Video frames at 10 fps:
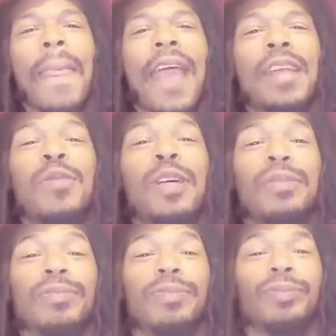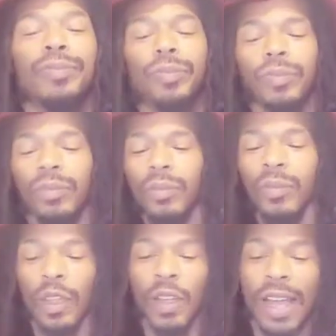Anyway,
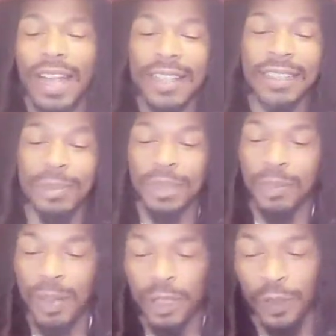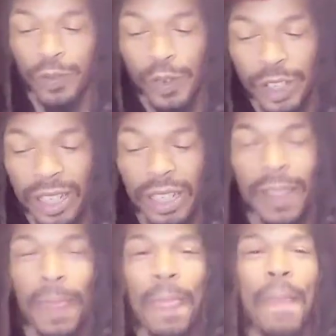I got something special for you.
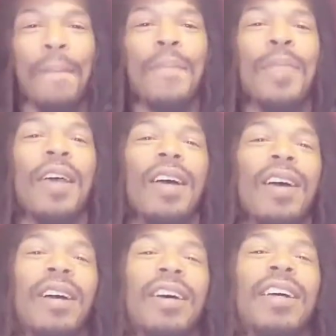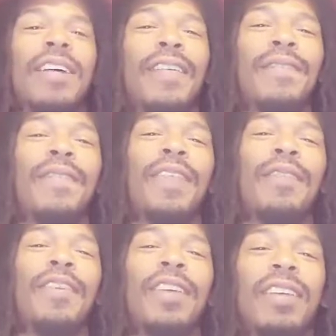
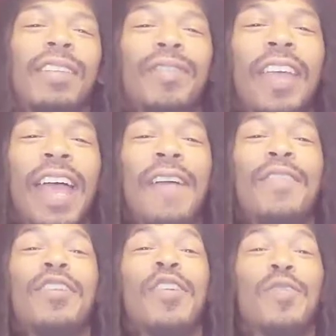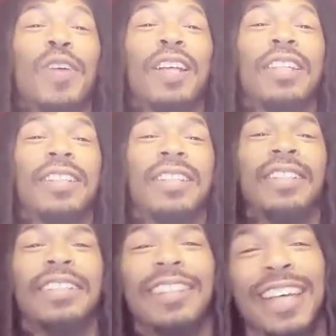If you haven't already,
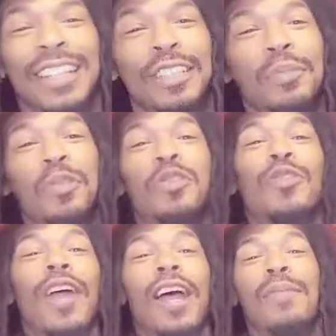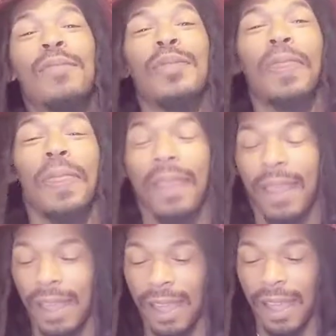like and subscribe.
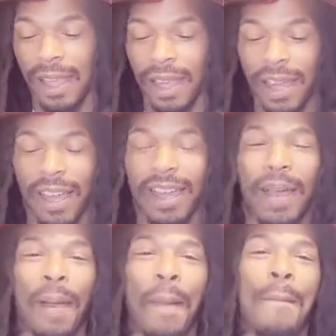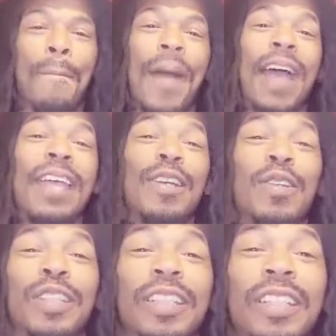I hit
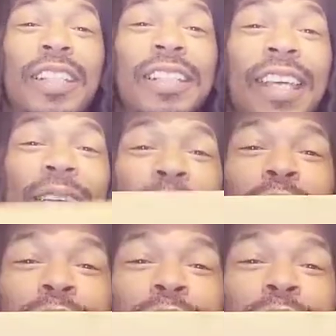on the sneakers app.